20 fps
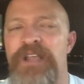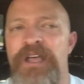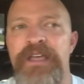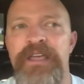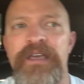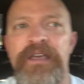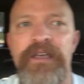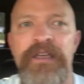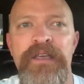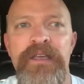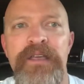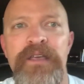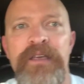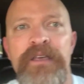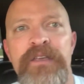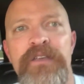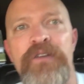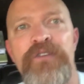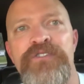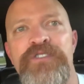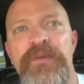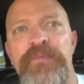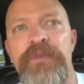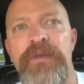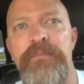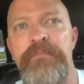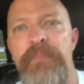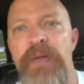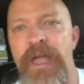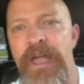Like,
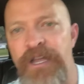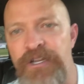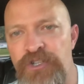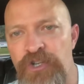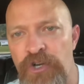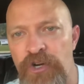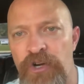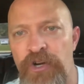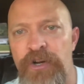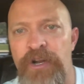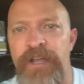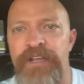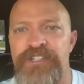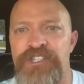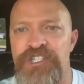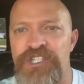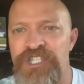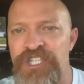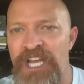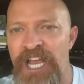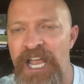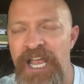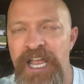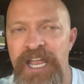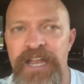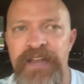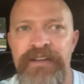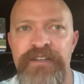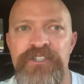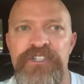something major has
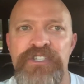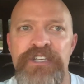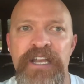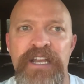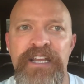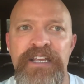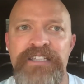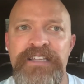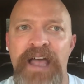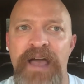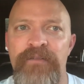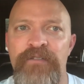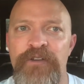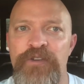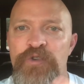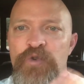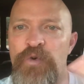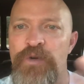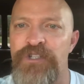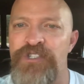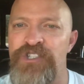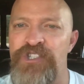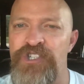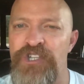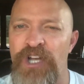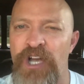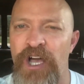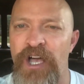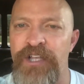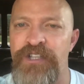changed, and he's having to
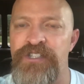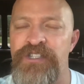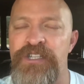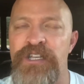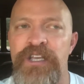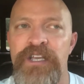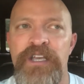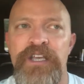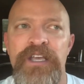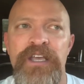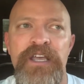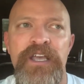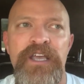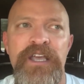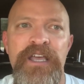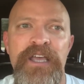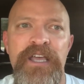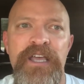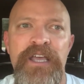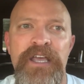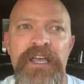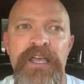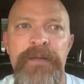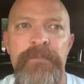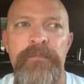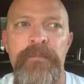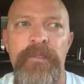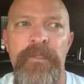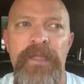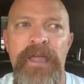adjust.
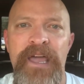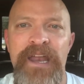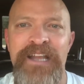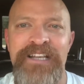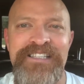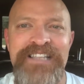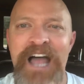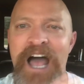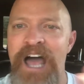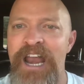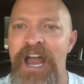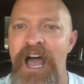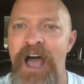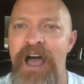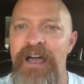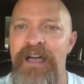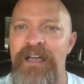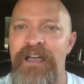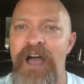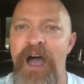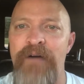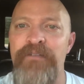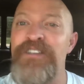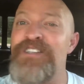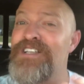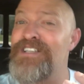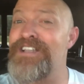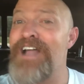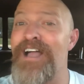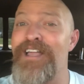And it's not
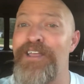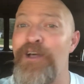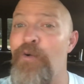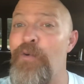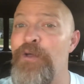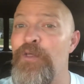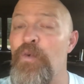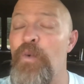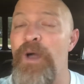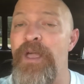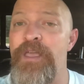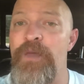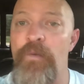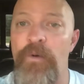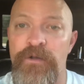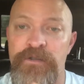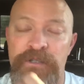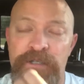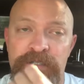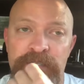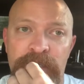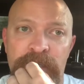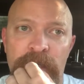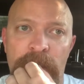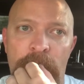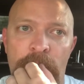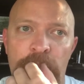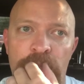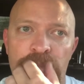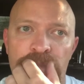obviously it's not going the way he wants it to
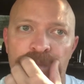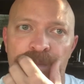go.